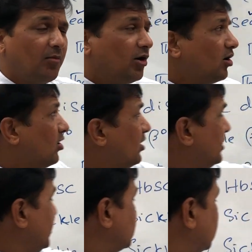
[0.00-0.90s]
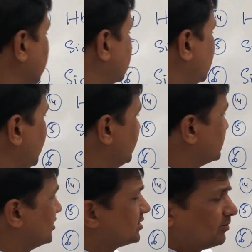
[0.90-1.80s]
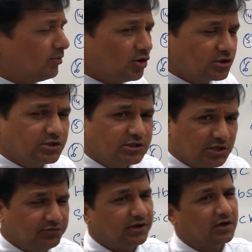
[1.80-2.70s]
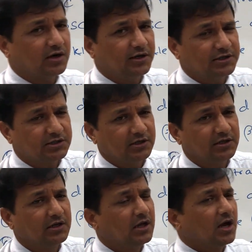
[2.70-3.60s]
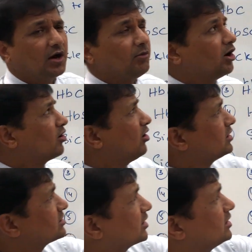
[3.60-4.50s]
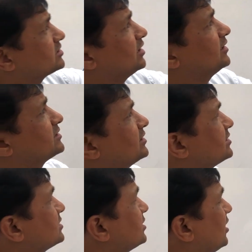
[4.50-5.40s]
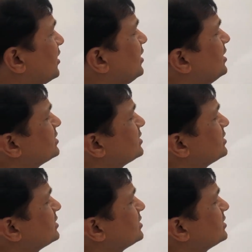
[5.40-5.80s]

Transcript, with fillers: Among all these six conditions, the most severe condition among all sickle cell diseases are